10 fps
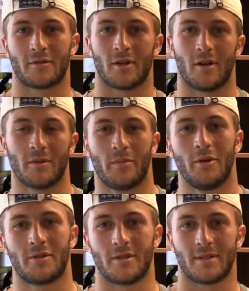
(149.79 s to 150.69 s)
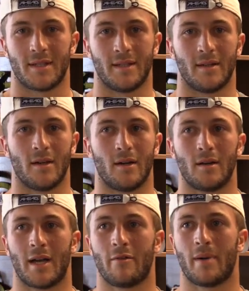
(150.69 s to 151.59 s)
to all the boosters and
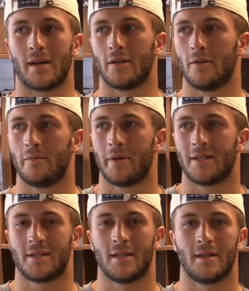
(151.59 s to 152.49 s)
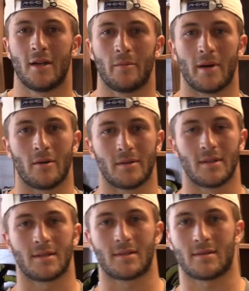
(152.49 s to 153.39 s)
everybody who pitched in to help out with
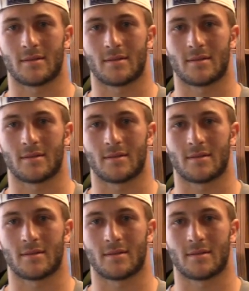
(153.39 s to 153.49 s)
this.